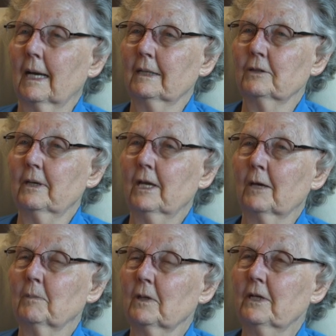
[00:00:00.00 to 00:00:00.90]
and you
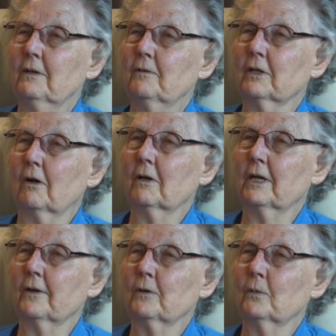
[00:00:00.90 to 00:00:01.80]
can't believe what all
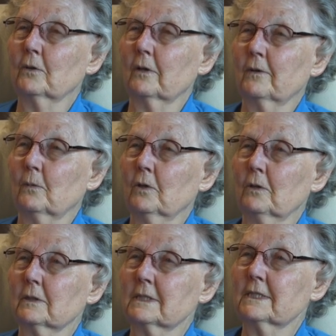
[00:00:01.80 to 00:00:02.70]
the other what the
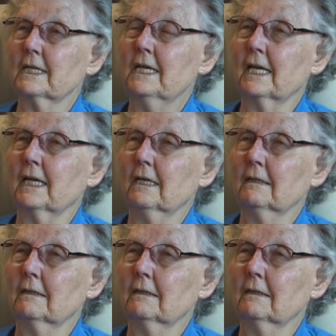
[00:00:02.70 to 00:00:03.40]
world is saying.